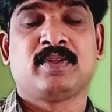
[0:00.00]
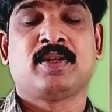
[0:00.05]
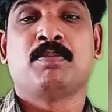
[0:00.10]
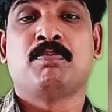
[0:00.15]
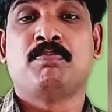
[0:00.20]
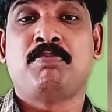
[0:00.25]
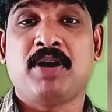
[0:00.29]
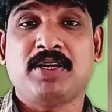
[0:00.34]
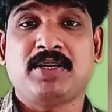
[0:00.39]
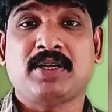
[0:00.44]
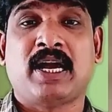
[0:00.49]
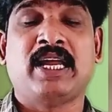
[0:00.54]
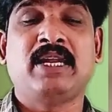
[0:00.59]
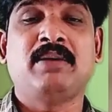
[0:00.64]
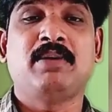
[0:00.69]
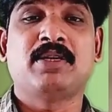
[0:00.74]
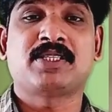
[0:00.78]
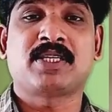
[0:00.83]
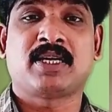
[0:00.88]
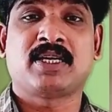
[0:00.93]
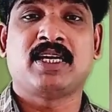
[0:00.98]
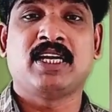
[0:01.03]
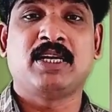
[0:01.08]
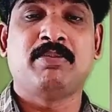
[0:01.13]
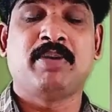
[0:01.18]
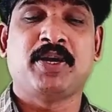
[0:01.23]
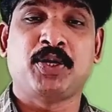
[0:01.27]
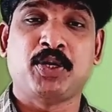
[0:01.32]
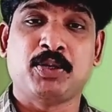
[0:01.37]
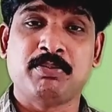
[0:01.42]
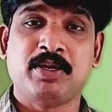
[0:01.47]
But animals are killed
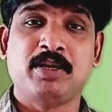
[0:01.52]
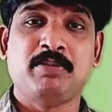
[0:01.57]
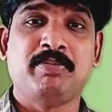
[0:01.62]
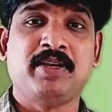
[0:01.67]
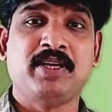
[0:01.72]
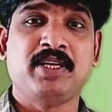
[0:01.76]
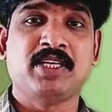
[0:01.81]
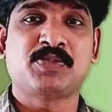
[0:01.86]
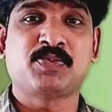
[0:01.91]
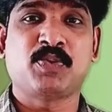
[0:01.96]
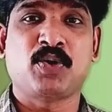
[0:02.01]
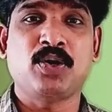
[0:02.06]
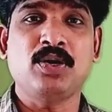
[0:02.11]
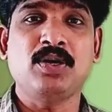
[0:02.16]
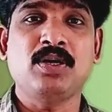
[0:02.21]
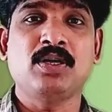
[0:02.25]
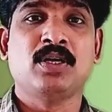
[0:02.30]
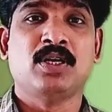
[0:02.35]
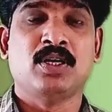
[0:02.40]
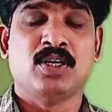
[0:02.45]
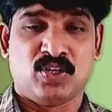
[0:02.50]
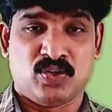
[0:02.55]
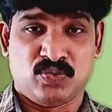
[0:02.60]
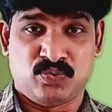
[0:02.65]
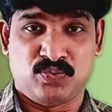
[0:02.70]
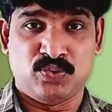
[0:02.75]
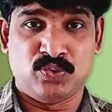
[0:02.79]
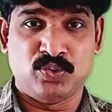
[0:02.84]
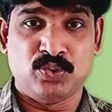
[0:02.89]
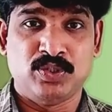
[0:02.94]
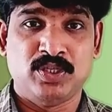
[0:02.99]
by human beings for
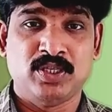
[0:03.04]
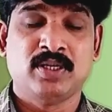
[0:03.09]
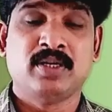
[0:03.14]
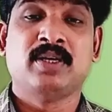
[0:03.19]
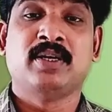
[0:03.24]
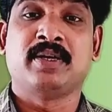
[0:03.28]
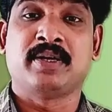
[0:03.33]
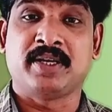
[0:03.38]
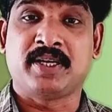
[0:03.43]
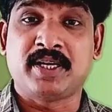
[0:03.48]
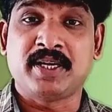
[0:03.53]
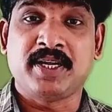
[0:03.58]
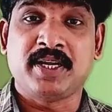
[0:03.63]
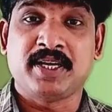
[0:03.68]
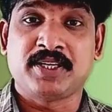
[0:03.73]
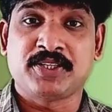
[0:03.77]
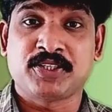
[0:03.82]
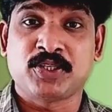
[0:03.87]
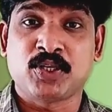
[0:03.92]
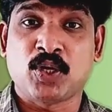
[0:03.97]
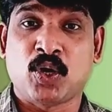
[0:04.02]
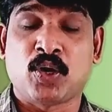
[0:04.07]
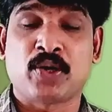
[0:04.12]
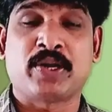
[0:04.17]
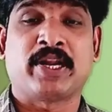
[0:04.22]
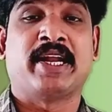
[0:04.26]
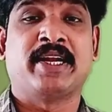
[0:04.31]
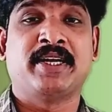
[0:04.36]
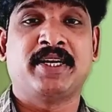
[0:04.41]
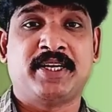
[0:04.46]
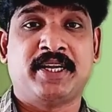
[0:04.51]
food, recreation or
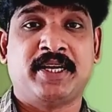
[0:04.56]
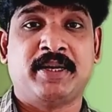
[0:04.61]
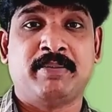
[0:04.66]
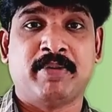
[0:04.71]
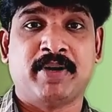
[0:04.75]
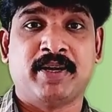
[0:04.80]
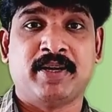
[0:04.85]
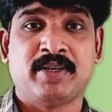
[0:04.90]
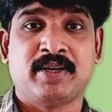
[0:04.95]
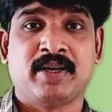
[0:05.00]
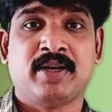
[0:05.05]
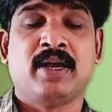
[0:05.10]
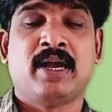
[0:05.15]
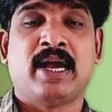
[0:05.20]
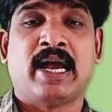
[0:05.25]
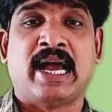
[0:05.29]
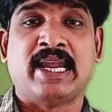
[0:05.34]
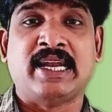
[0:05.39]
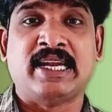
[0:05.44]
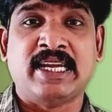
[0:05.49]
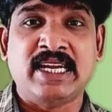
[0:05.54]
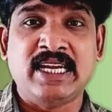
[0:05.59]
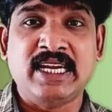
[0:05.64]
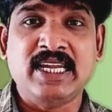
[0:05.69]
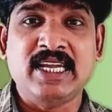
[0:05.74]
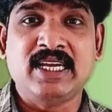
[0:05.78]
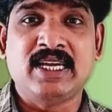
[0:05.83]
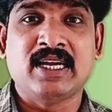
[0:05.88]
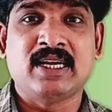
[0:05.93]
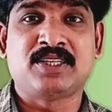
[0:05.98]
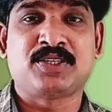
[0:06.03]
entertainment and
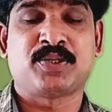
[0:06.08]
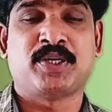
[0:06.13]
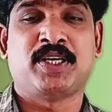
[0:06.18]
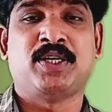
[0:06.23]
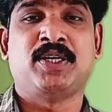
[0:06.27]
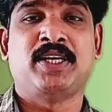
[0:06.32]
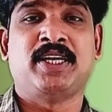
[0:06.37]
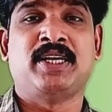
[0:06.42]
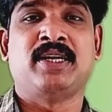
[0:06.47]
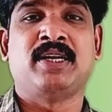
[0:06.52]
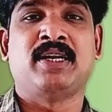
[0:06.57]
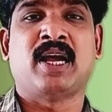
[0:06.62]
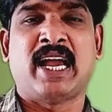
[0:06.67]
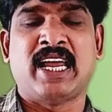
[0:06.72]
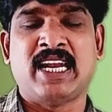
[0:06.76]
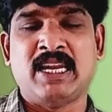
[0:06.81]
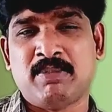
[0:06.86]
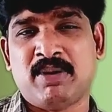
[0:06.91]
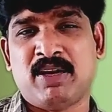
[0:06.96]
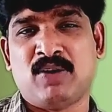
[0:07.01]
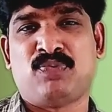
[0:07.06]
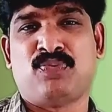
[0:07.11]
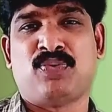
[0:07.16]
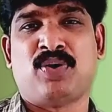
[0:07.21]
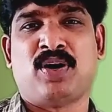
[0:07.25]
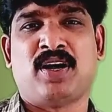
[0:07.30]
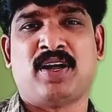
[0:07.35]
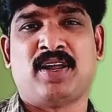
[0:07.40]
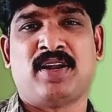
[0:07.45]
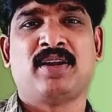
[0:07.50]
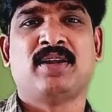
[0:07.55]
illegal trade in animal
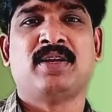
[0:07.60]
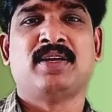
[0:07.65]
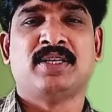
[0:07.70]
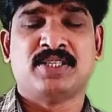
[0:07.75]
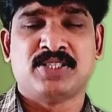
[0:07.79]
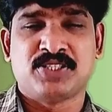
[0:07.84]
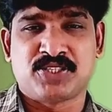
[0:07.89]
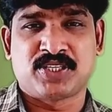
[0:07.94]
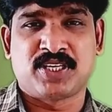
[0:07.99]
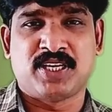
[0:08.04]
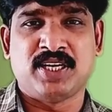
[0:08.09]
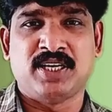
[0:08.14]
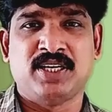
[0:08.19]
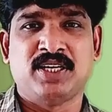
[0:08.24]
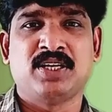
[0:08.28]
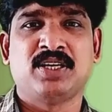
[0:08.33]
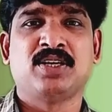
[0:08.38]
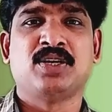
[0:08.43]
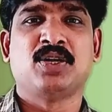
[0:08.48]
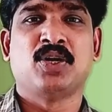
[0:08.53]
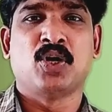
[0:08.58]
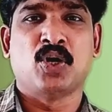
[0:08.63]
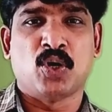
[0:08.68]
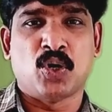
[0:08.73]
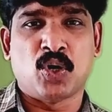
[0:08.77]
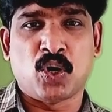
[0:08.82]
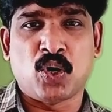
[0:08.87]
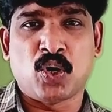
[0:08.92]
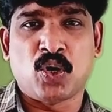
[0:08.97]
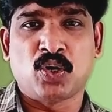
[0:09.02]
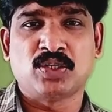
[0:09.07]
fur, skin,
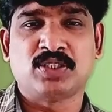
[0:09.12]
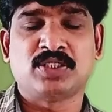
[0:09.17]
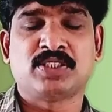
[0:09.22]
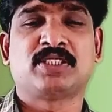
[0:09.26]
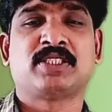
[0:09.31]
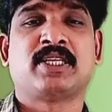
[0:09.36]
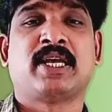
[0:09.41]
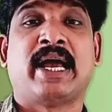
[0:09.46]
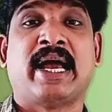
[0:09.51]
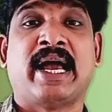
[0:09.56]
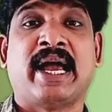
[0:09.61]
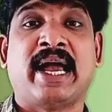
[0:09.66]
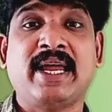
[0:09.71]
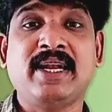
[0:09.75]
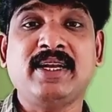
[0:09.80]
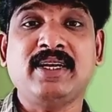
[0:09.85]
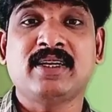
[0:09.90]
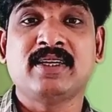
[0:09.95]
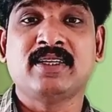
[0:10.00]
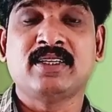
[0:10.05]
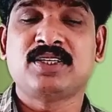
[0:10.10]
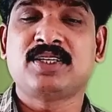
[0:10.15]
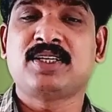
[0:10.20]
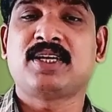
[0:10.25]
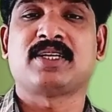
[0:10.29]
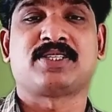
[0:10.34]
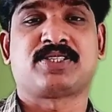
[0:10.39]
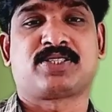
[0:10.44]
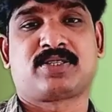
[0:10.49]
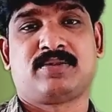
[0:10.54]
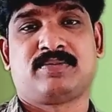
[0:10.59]
horns and
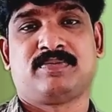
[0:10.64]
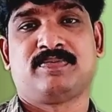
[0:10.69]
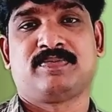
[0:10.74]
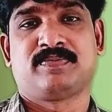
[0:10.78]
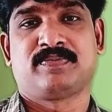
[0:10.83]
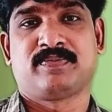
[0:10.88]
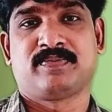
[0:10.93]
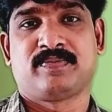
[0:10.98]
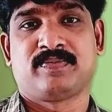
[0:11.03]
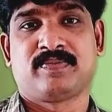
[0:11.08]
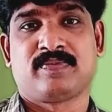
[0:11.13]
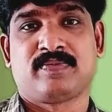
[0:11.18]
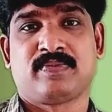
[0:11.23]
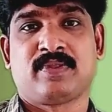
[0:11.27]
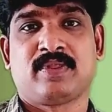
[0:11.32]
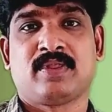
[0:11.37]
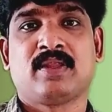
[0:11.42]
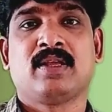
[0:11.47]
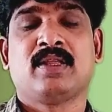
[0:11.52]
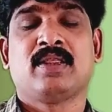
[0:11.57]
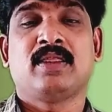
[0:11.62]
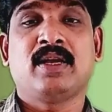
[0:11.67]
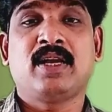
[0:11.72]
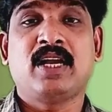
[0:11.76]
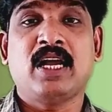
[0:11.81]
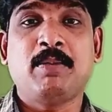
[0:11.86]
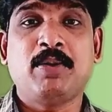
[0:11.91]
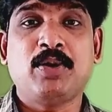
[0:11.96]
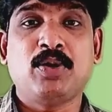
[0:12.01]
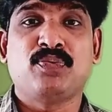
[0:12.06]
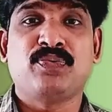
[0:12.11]
tusks. The
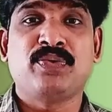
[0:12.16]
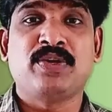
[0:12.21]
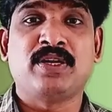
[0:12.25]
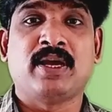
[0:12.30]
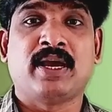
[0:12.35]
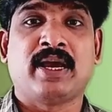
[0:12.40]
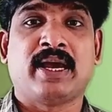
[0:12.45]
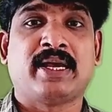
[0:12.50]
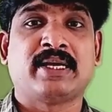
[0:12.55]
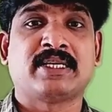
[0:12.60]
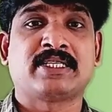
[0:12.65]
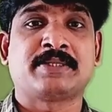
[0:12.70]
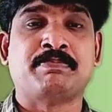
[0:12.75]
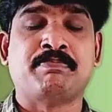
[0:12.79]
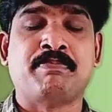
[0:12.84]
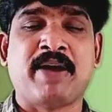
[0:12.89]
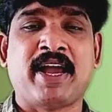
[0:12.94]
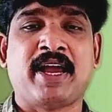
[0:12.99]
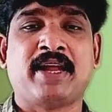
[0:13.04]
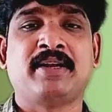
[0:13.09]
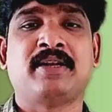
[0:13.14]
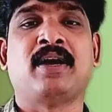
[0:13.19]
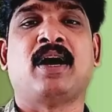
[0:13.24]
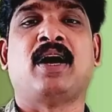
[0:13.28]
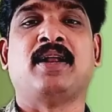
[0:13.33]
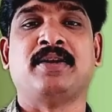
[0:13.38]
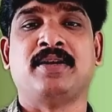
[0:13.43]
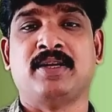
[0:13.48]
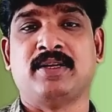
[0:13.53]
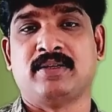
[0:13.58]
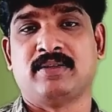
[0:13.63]
government of India has banned
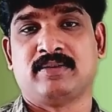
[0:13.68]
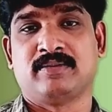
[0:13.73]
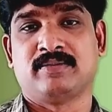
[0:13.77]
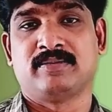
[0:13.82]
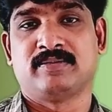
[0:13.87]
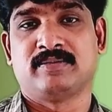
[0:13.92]
hunting.